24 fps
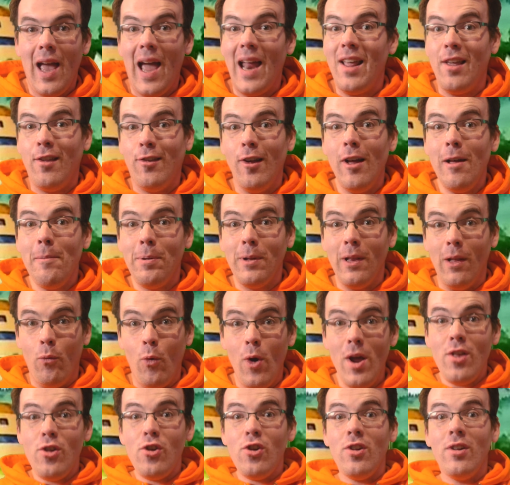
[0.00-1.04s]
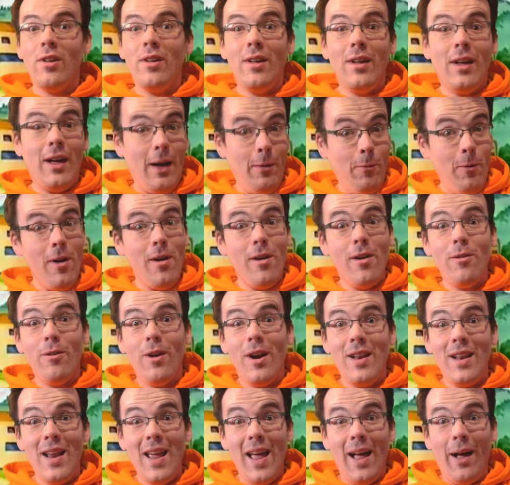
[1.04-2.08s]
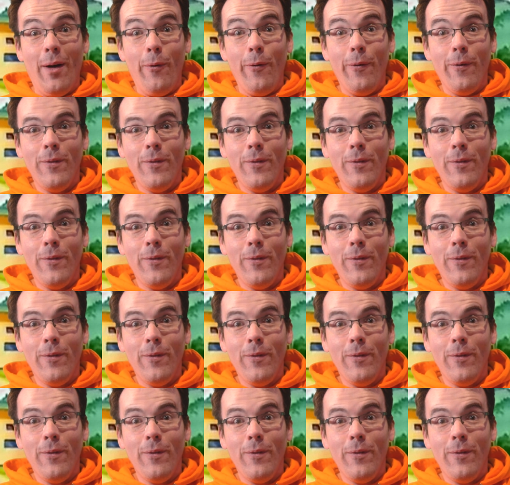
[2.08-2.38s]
an example of which I'm wearing right now.